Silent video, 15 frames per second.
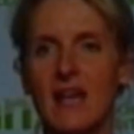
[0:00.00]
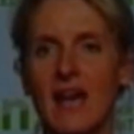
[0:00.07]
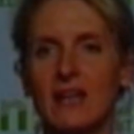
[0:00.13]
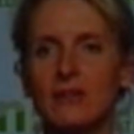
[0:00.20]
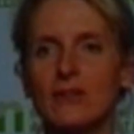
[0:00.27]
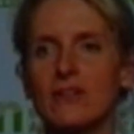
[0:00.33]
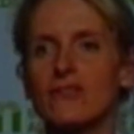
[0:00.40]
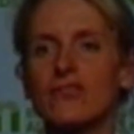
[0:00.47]

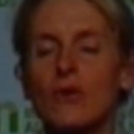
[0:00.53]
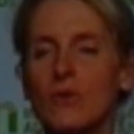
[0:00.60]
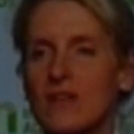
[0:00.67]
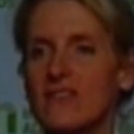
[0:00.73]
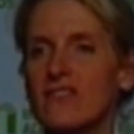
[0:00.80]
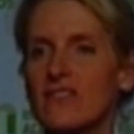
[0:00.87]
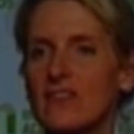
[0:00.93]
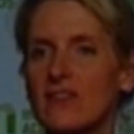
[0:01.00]
and you can so
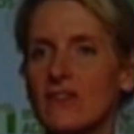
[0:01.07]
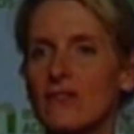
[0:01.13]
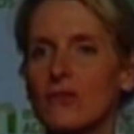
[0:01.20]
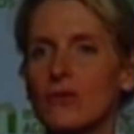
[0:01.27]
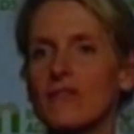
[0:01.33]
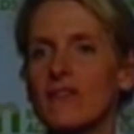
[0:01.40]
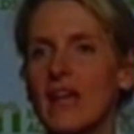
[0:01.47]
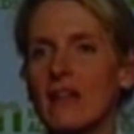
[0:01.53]
easily
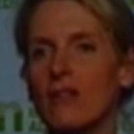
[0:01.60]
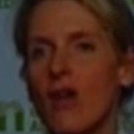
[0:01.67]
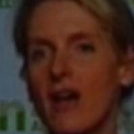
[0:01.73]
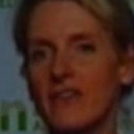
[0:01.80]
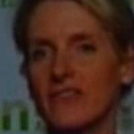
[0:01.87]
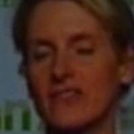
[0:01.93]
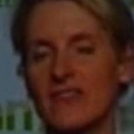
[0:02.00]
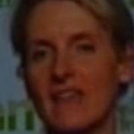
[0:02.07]
of get
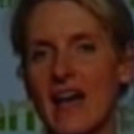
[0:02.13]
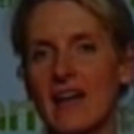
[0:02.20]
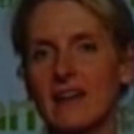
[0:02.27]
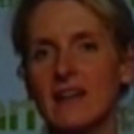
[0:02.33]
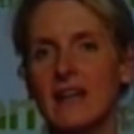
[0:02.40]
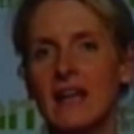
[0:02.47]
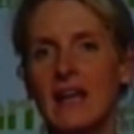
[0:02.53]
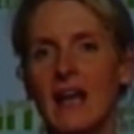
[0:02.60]
lost in that.